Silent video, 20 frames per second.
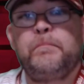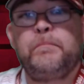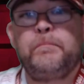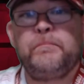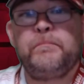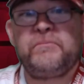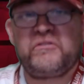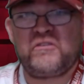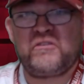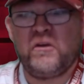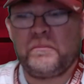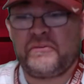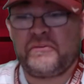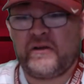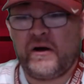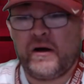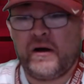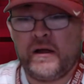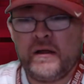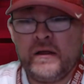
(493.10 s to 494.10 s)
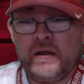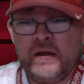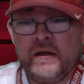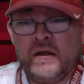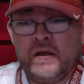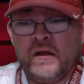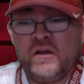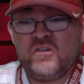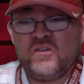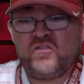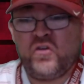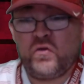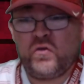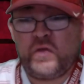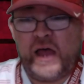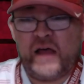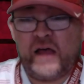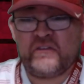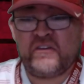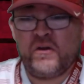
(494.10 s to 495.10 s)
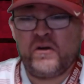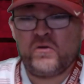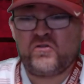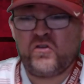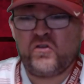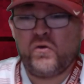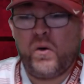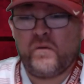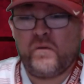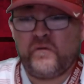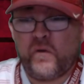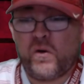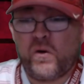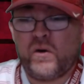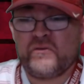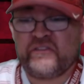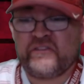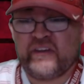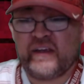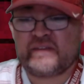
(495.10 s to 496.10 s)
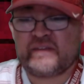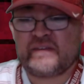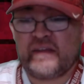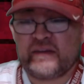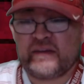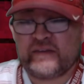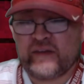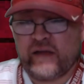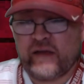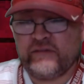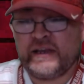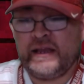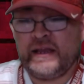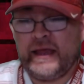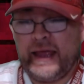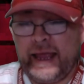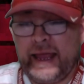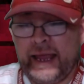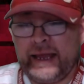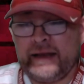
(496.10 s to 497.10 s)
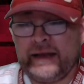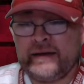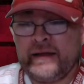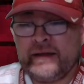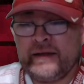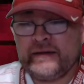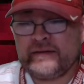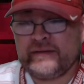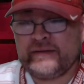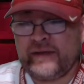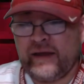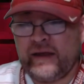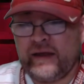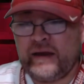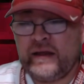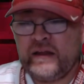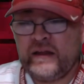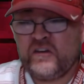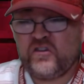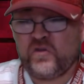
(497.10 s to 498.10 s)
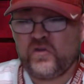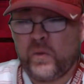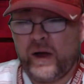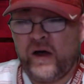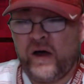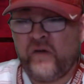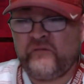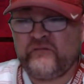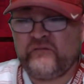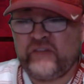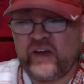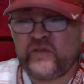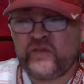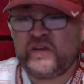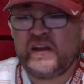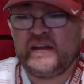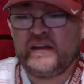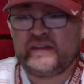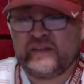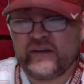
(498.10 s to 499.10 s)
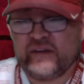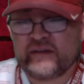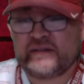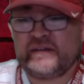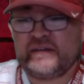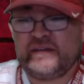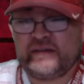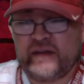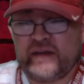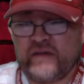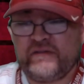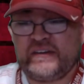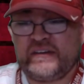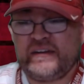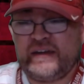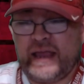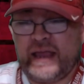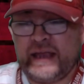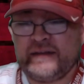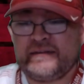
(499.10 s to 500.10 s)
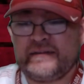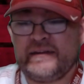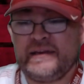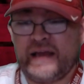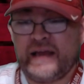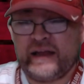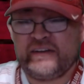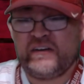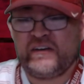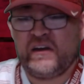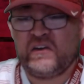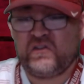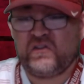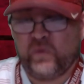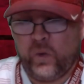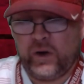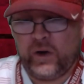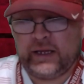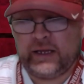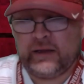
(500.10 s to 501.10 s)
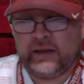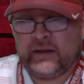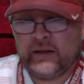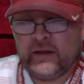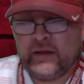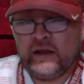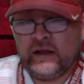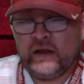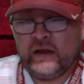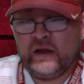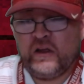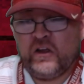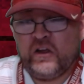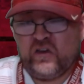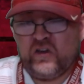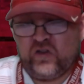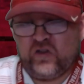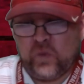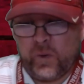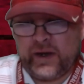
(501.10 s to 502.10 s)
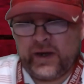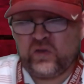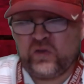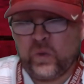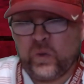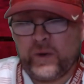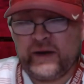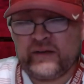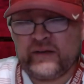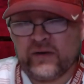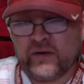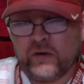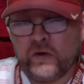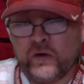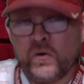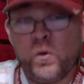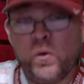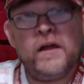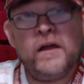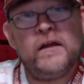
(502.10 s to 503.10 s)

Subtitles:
Stoops era. 2000, 02, 04, 06, 07, 08, 10, 12, 15, 16, 17, 18, 19, and 20. 2022